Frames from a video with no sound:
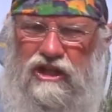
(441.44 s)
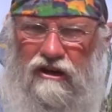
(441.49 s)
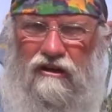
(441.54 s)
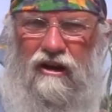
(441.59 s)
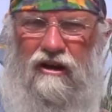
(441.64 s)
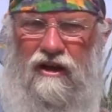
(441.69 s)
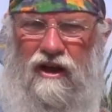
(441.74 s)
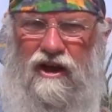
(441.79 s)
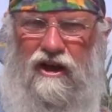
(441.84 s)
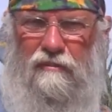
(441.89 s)

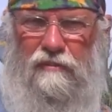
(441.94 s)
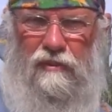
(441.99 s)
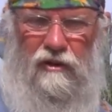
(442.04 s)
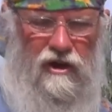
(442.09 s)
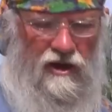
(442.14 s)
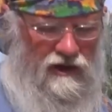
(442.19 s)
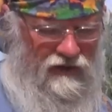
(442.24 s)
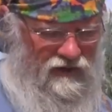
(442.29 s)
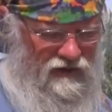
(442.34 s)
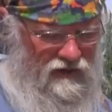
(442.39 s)
cigarette lighter
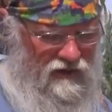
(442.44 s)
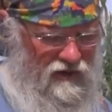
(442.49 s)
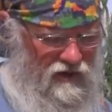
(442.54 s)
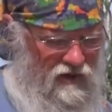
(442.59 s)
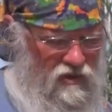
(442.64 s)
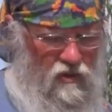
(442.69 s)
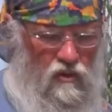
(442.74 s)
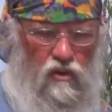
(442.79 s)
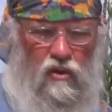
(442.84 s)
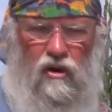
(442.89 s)
plug
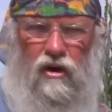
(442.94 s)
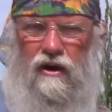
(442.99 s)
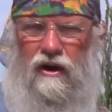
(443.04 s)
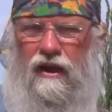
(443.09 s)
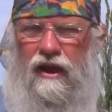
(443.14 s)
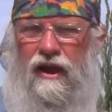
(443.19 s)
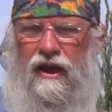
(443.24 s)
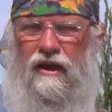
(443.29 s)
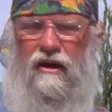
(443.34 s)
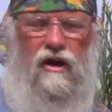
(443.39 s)
or
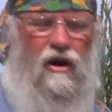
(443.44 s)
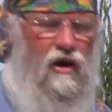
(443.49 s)
a